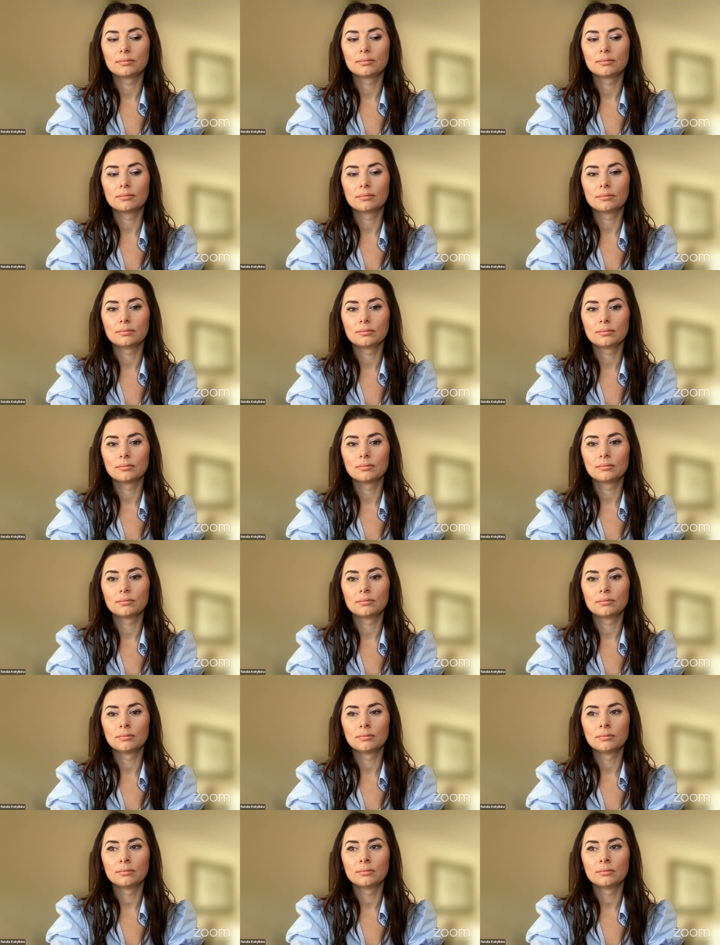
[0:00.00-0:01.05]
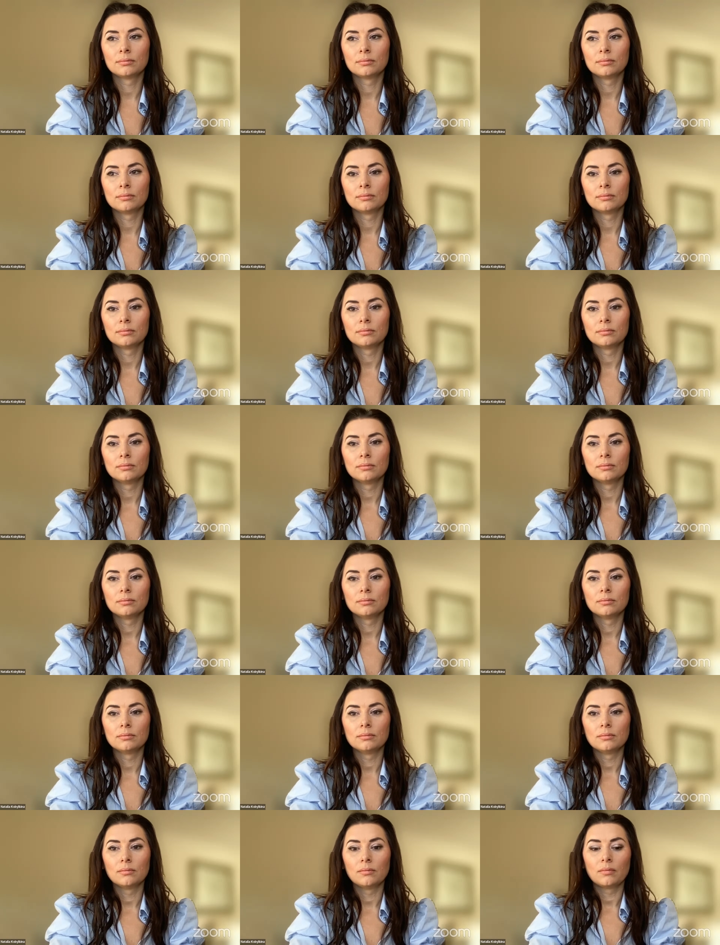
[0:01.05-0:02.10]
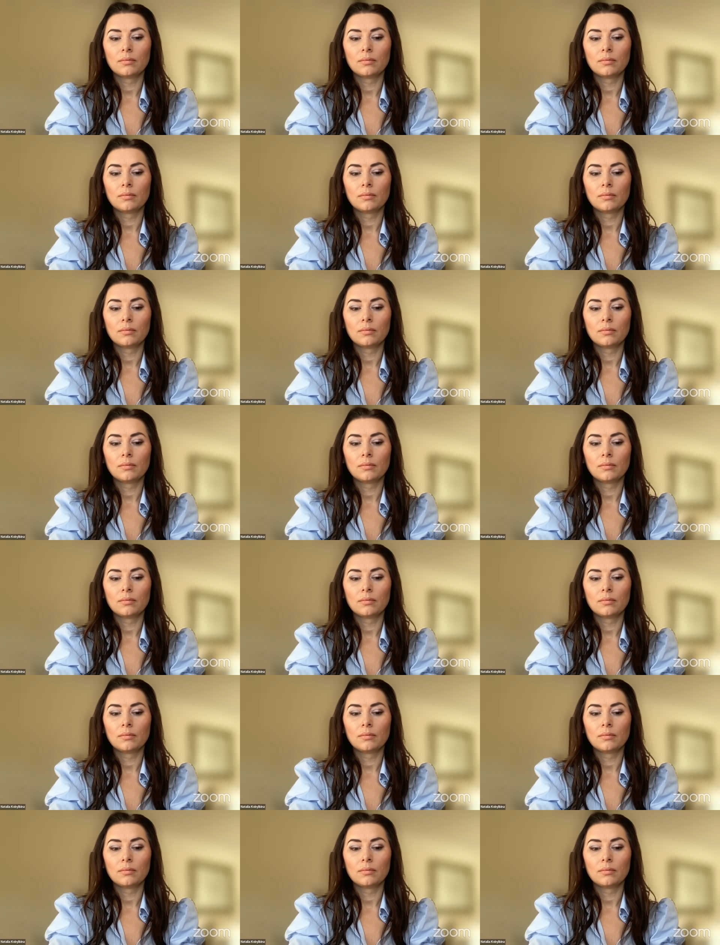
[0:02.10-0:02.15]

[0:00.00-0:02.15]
Nobody speaks.